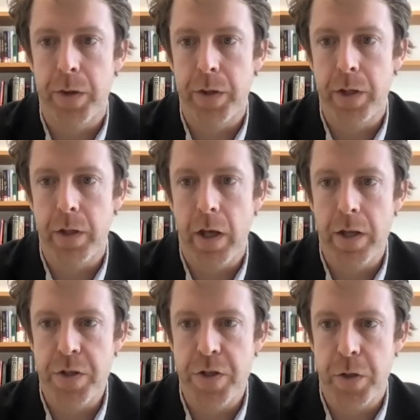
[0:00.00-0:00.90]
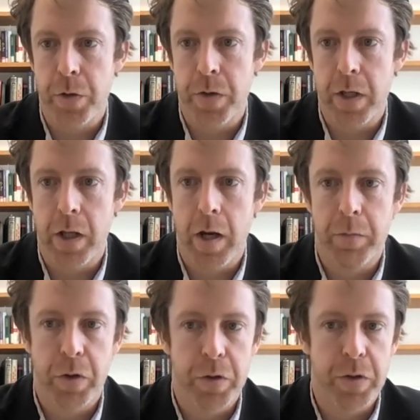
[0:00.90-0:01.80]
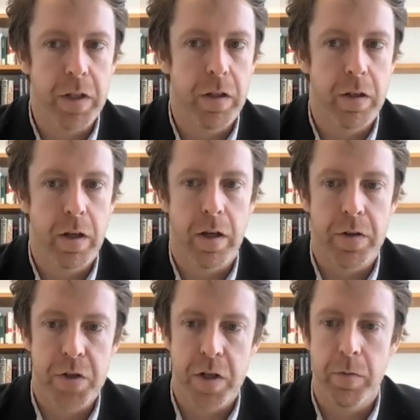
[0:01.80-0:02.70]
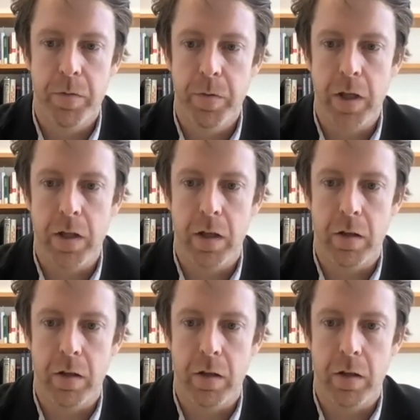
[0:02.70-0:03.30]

the NGO, the Ilham Tohti uh, initiative. He